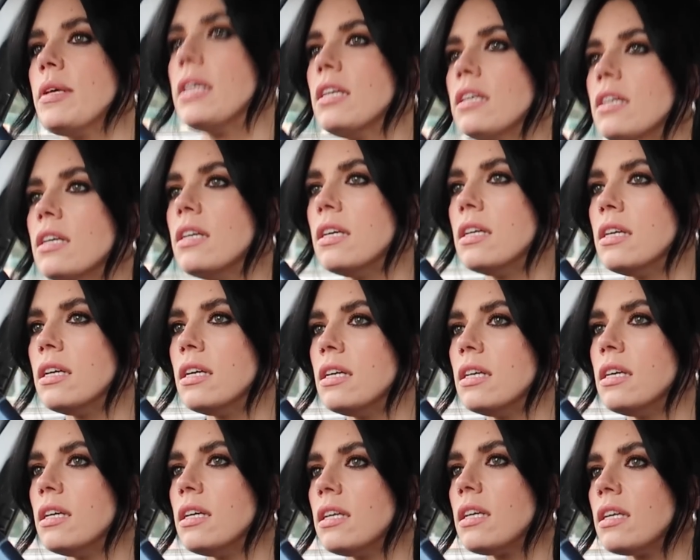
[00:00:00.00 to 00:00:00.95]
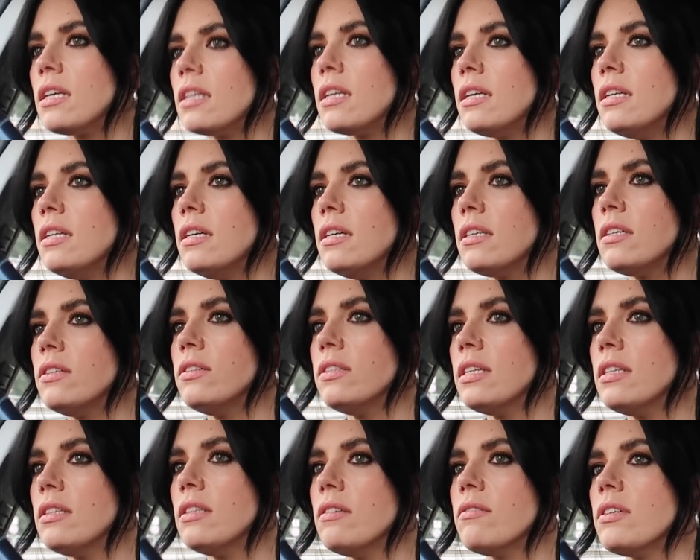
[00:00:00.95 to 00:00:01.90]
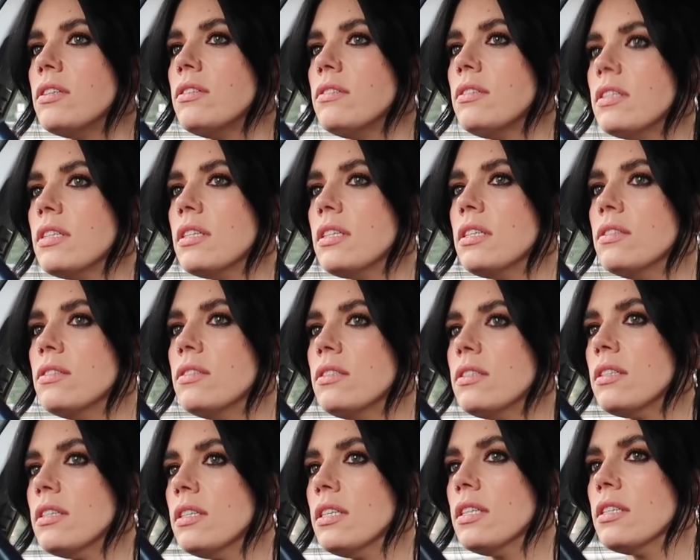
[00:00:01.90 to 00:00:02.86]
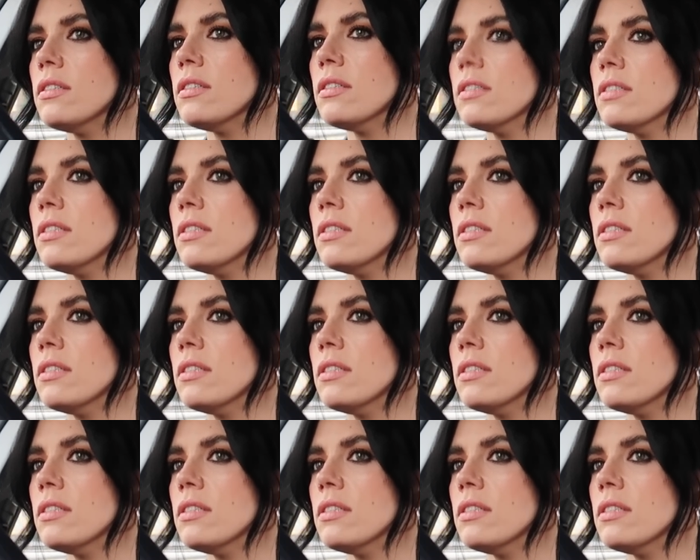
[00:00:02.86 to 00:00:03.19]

Can I not go down the road that I used to go down?